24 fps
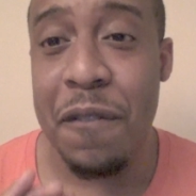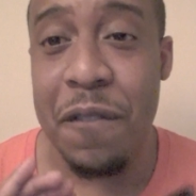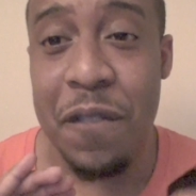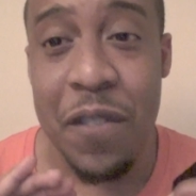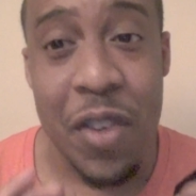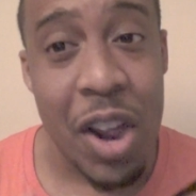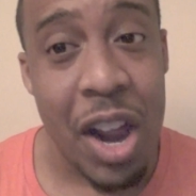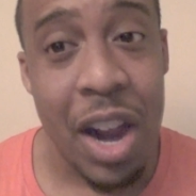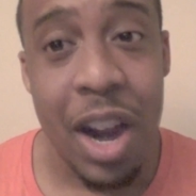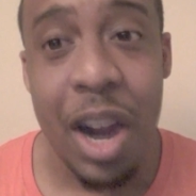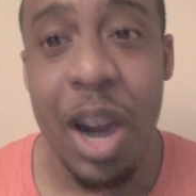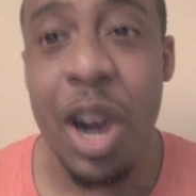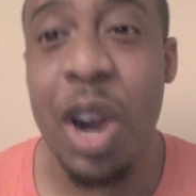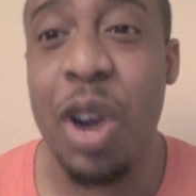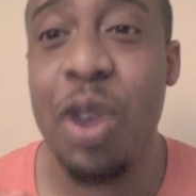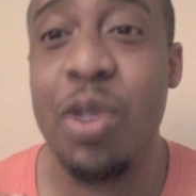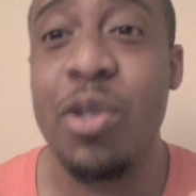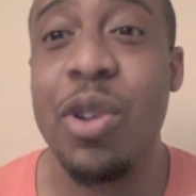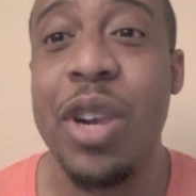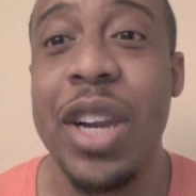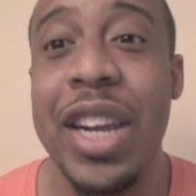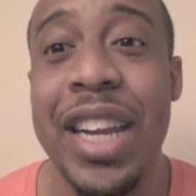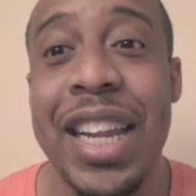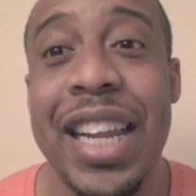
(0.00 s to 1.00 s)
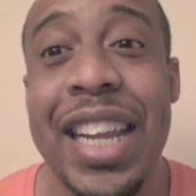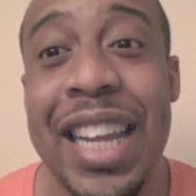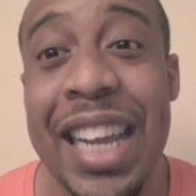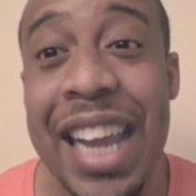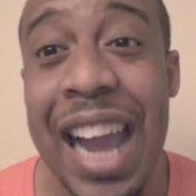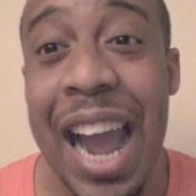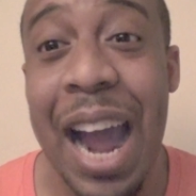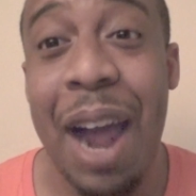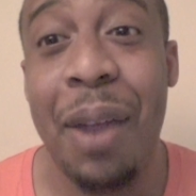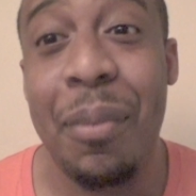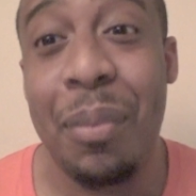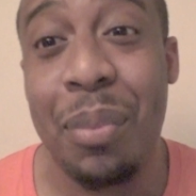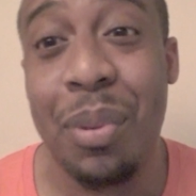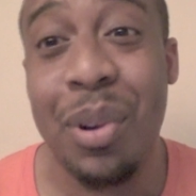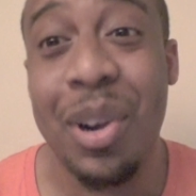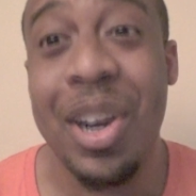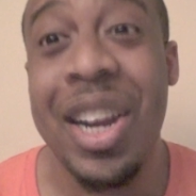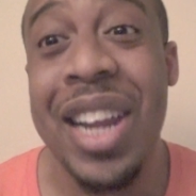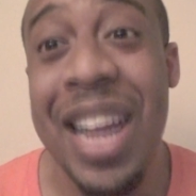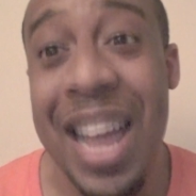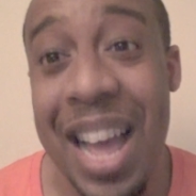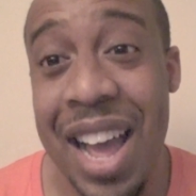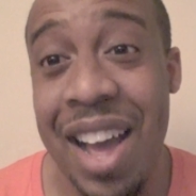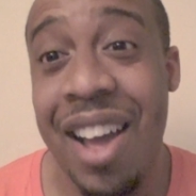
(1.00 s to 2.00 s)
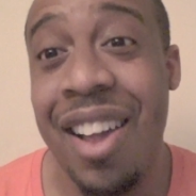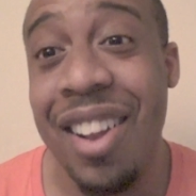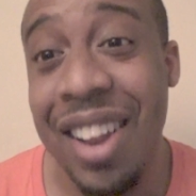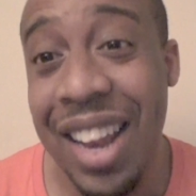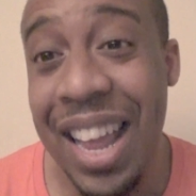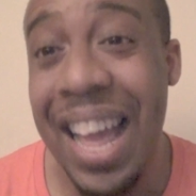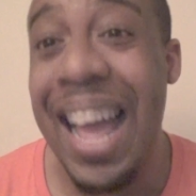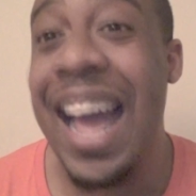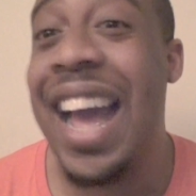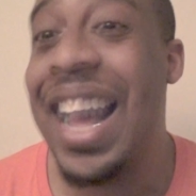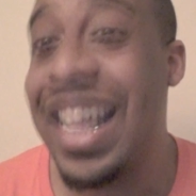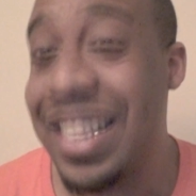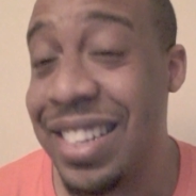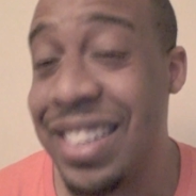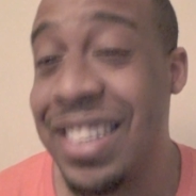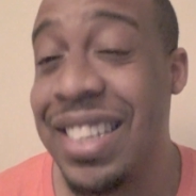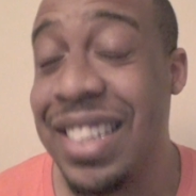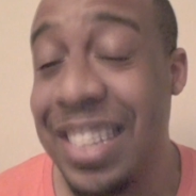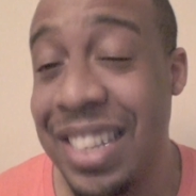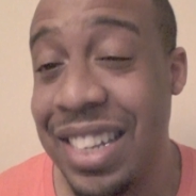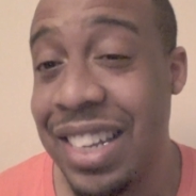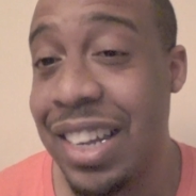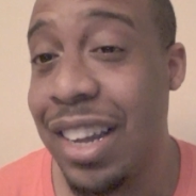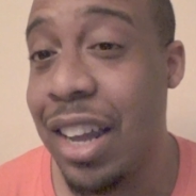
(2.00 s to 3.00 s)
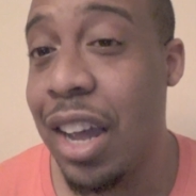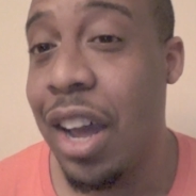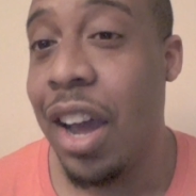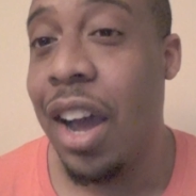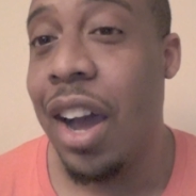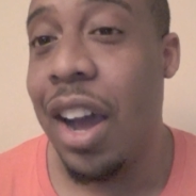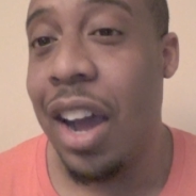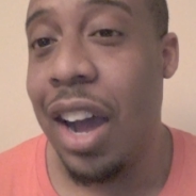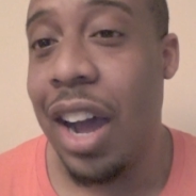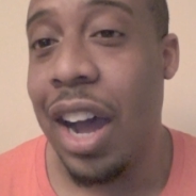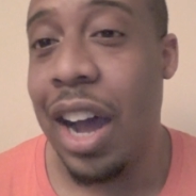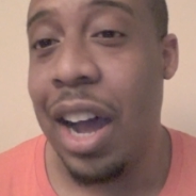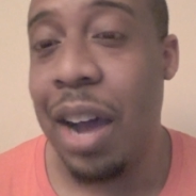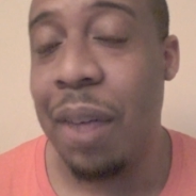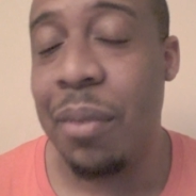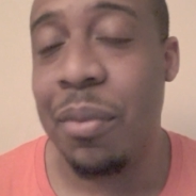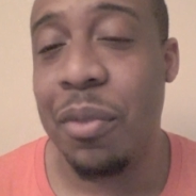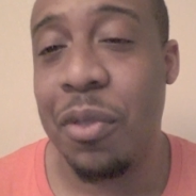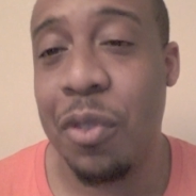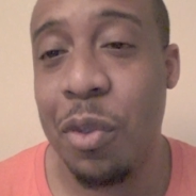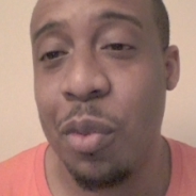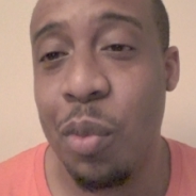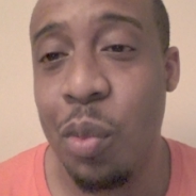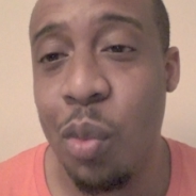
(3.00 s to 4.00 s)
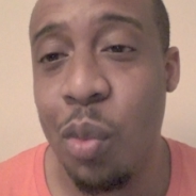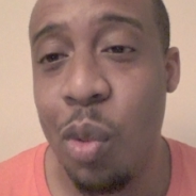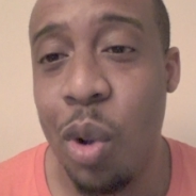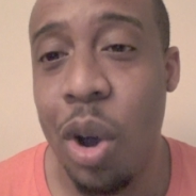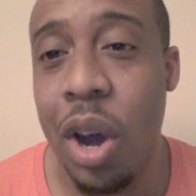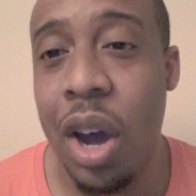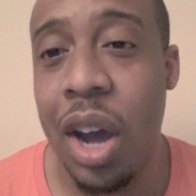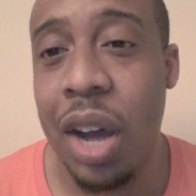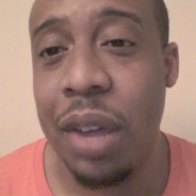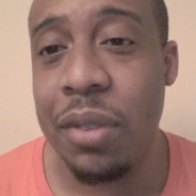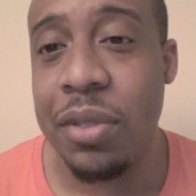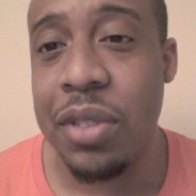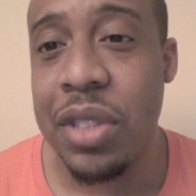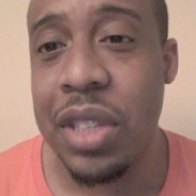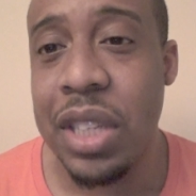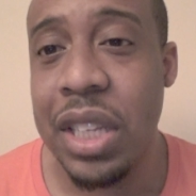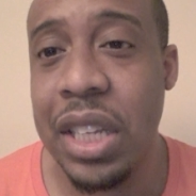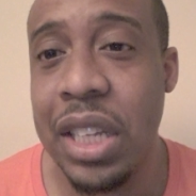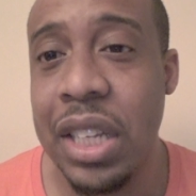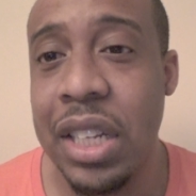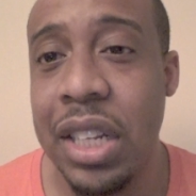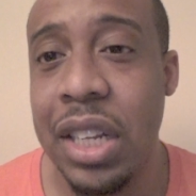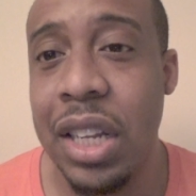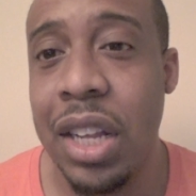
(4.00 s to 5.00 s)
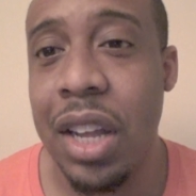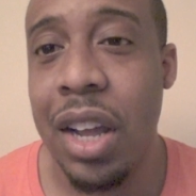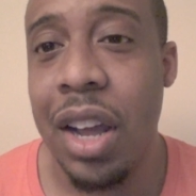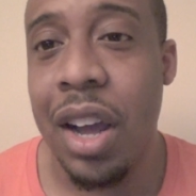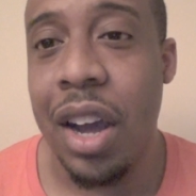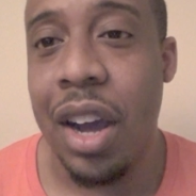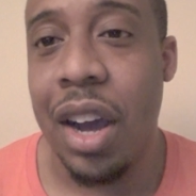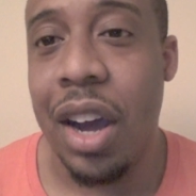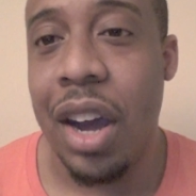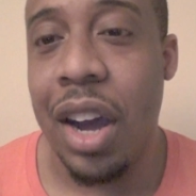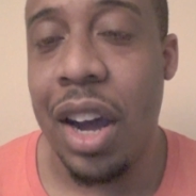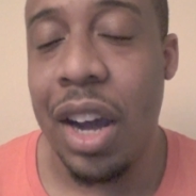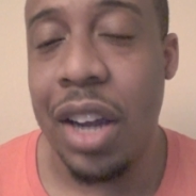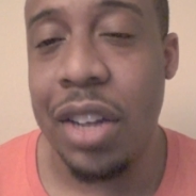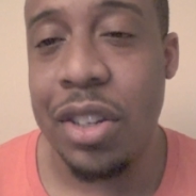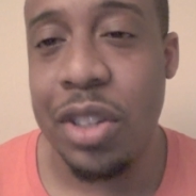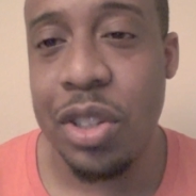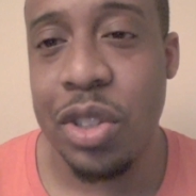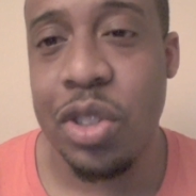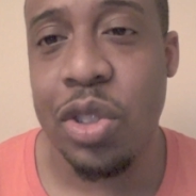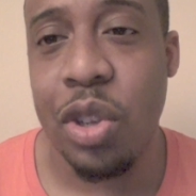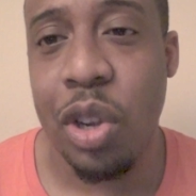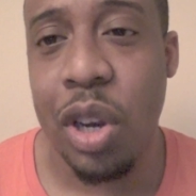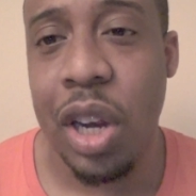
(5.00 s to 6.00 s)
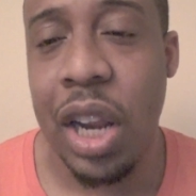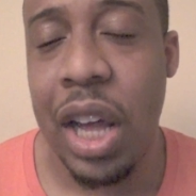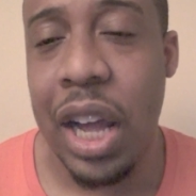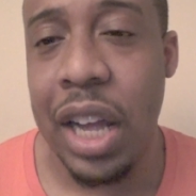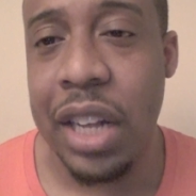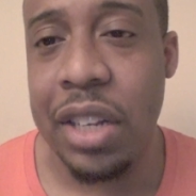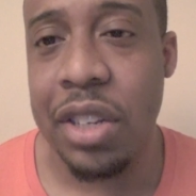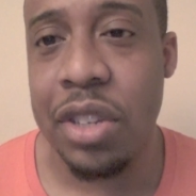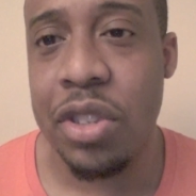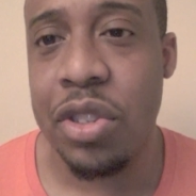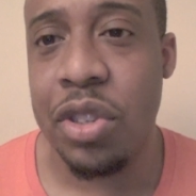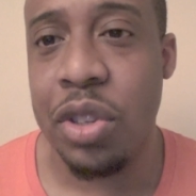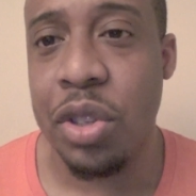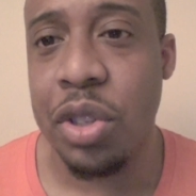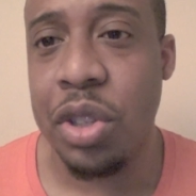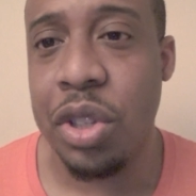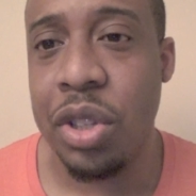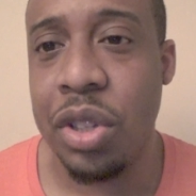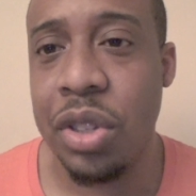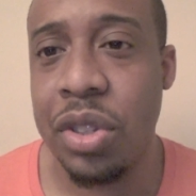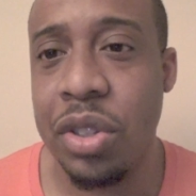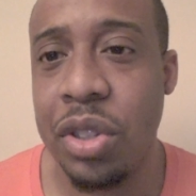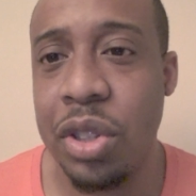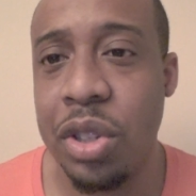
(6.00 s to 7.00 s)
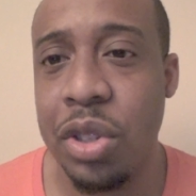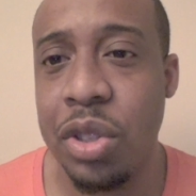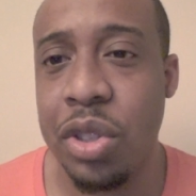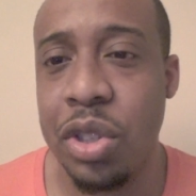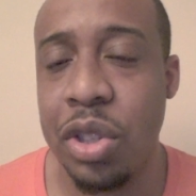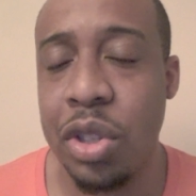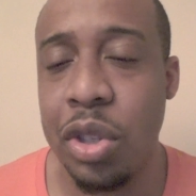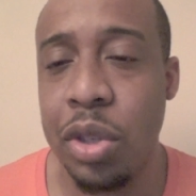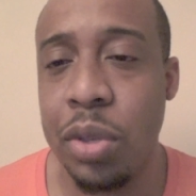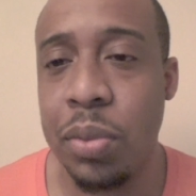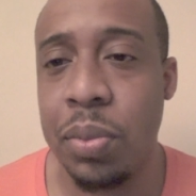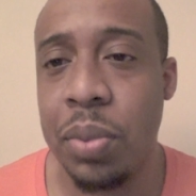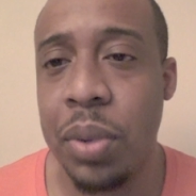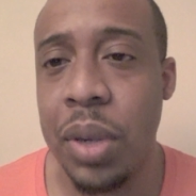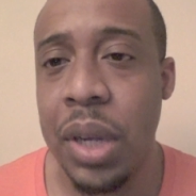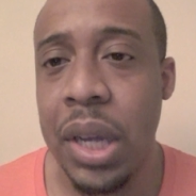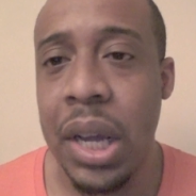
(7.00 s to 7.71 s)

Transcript: Very Gabrielle-esque um, from what I've seen uh, just online, just on, on YouTube.